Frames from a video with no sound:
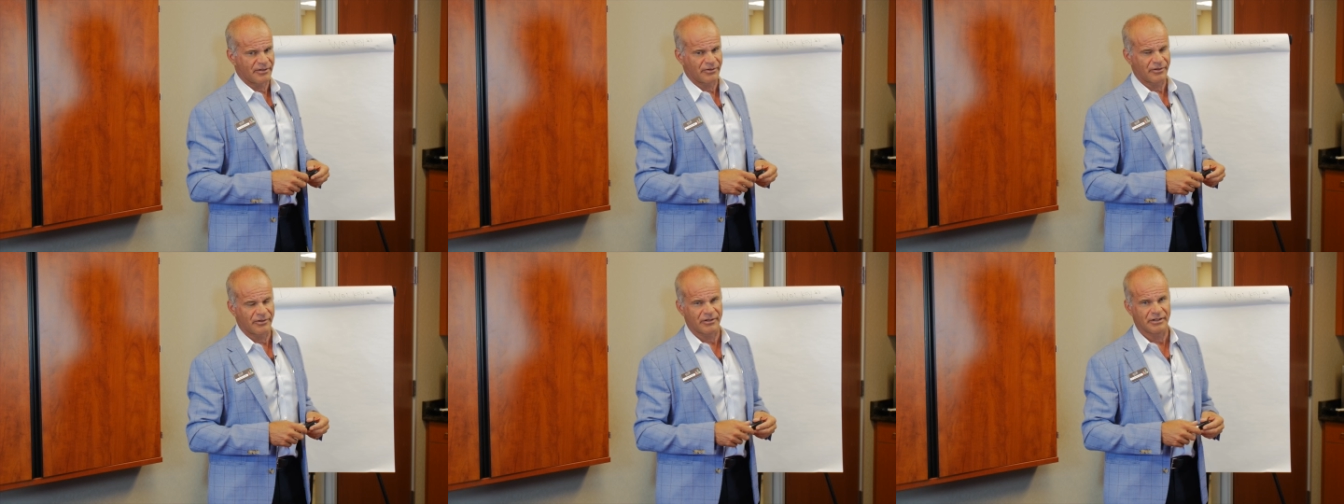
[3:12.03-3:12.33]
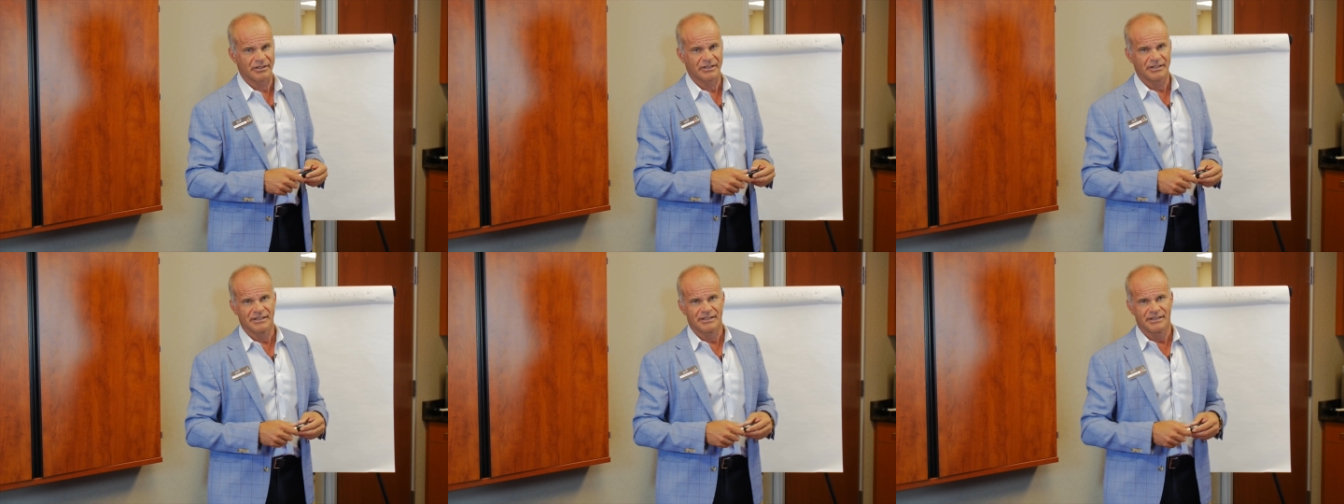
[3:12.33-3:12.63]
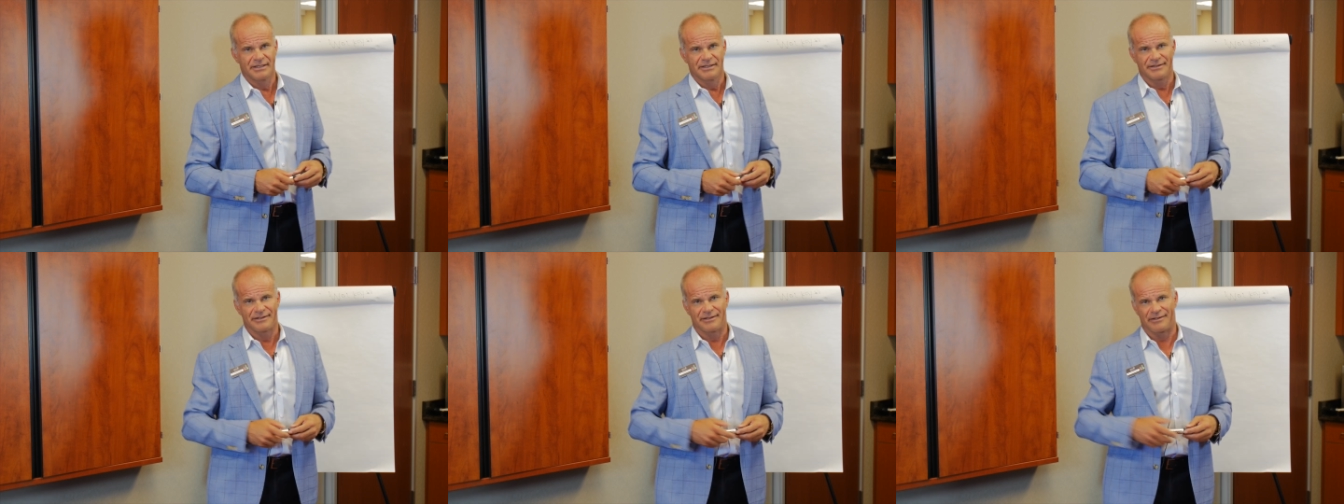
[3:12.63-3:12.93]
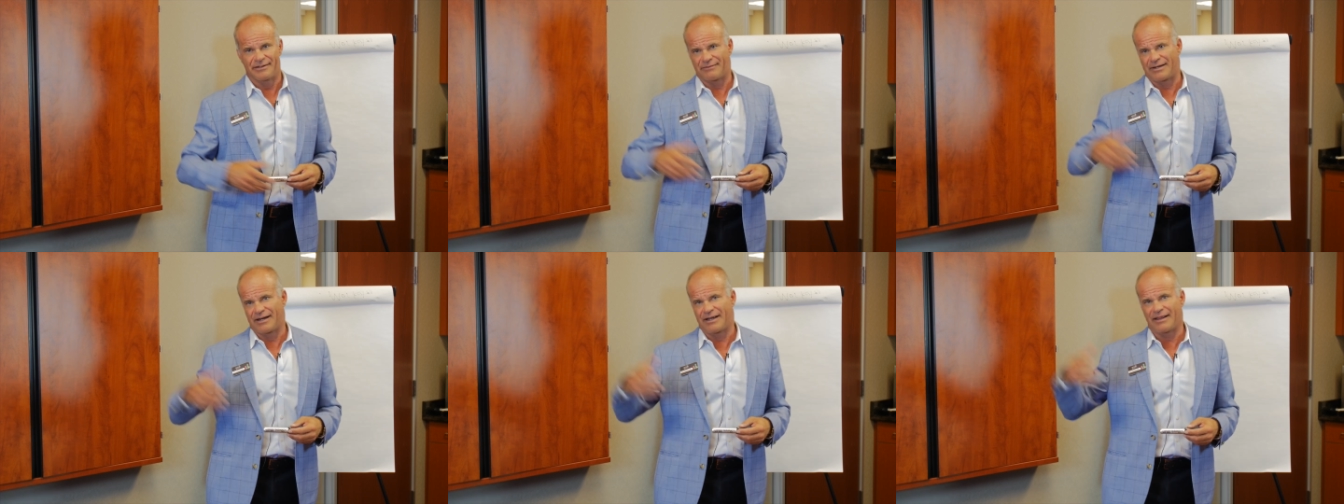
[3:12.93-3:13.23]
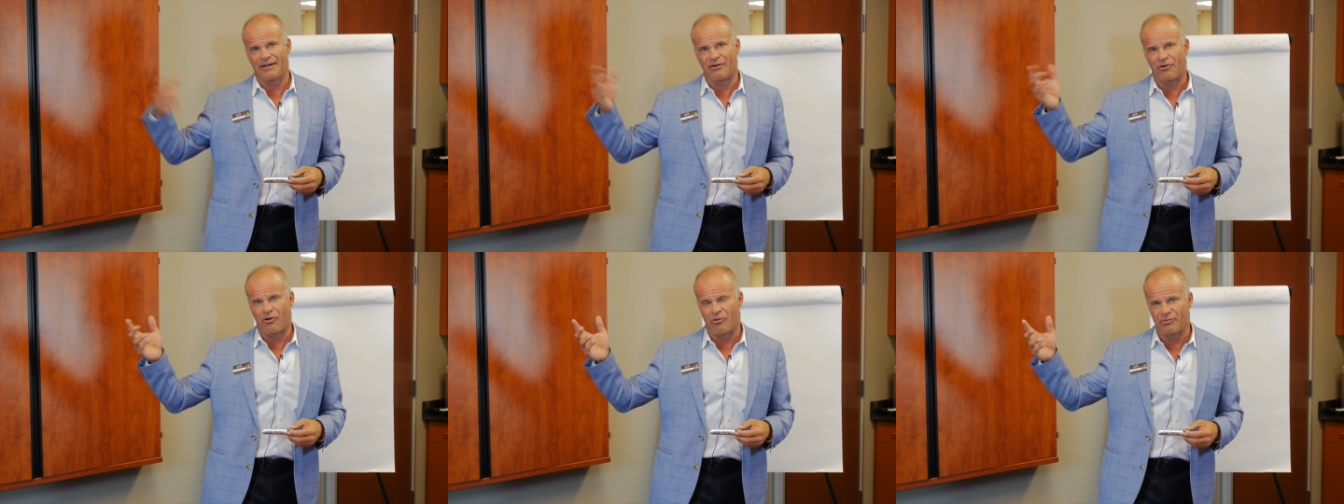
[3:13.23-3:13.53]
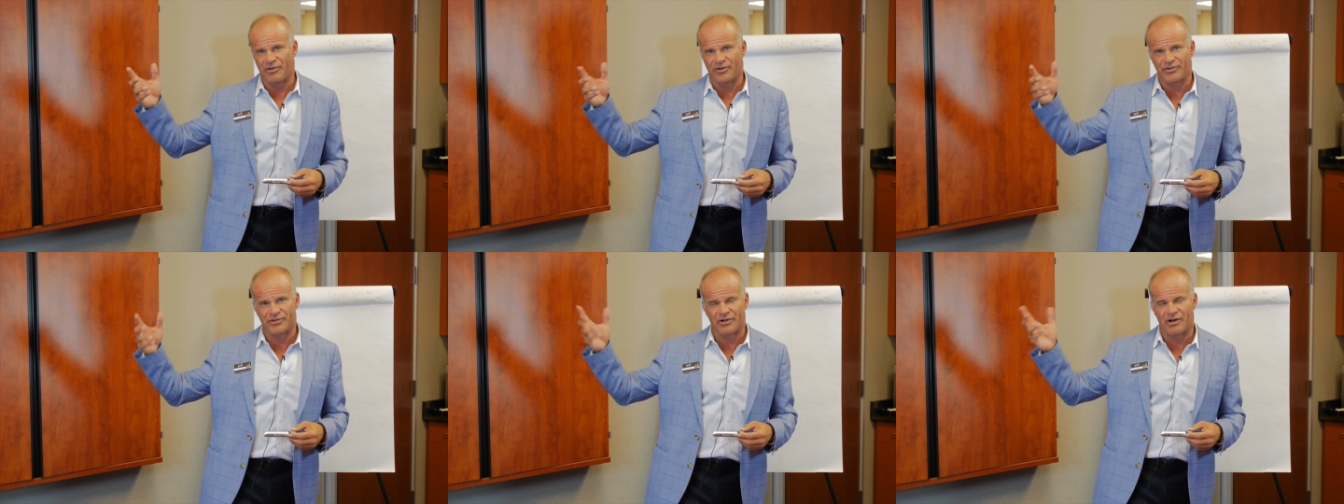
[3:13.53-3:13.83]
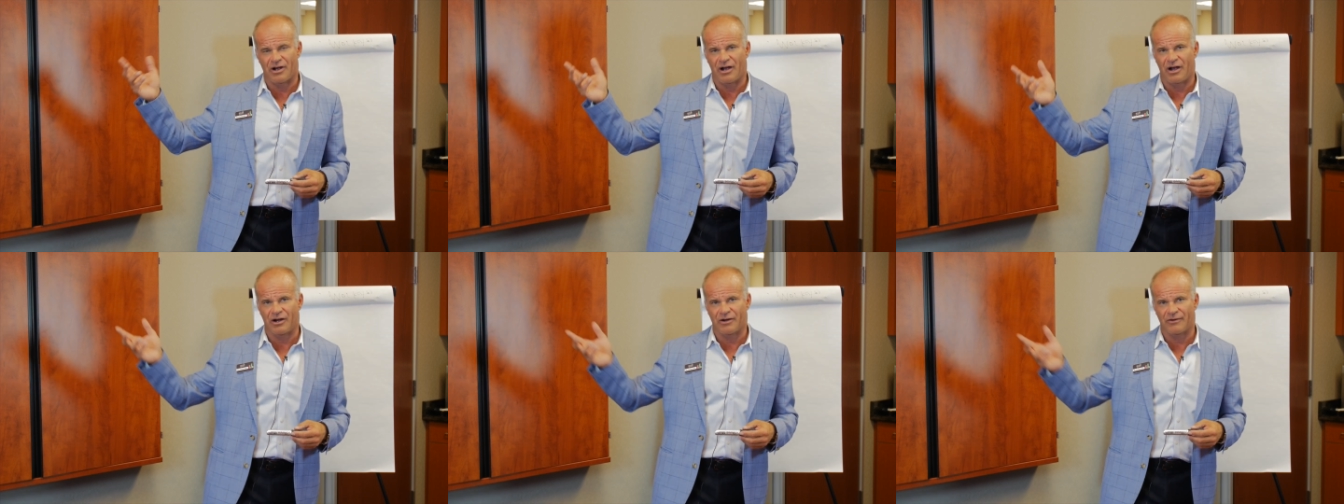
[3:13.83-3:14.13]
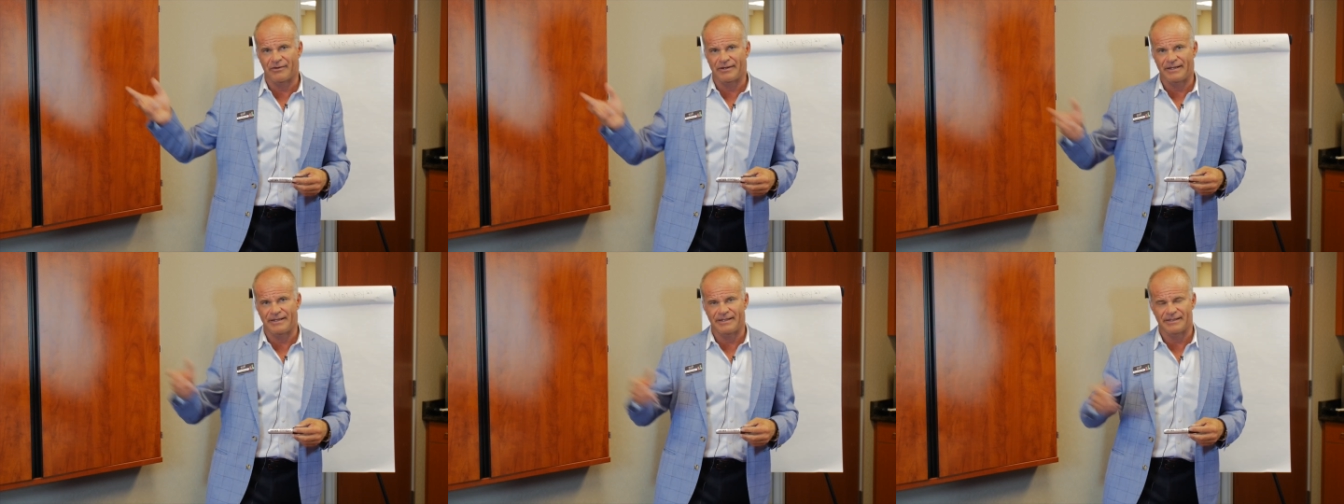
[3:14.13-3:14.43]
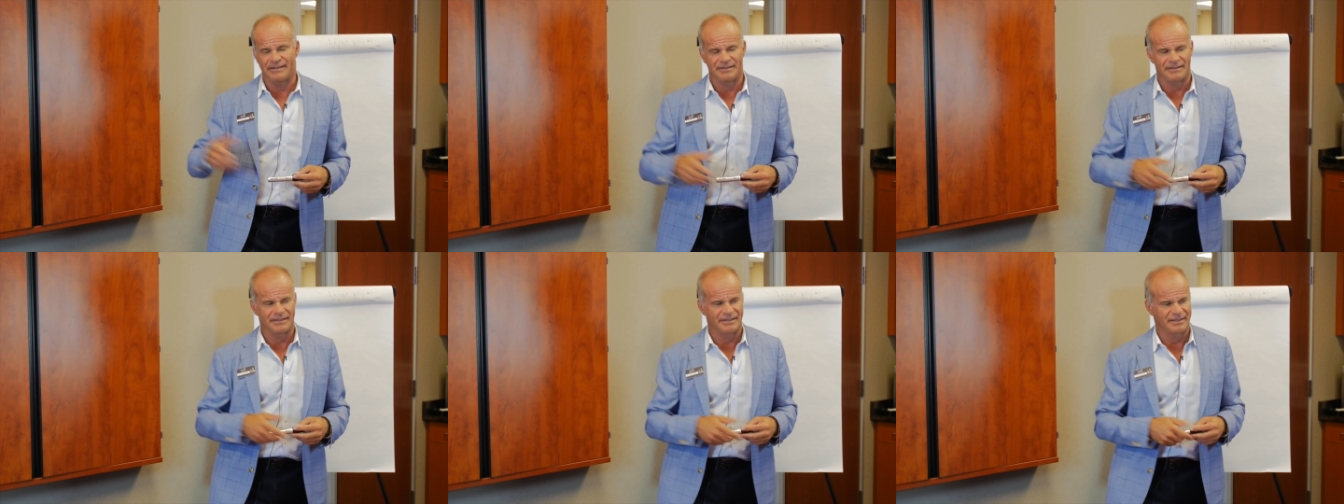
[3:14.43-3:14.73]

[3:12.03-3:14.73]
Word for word: Or, you know, why are they homeless or hungry and,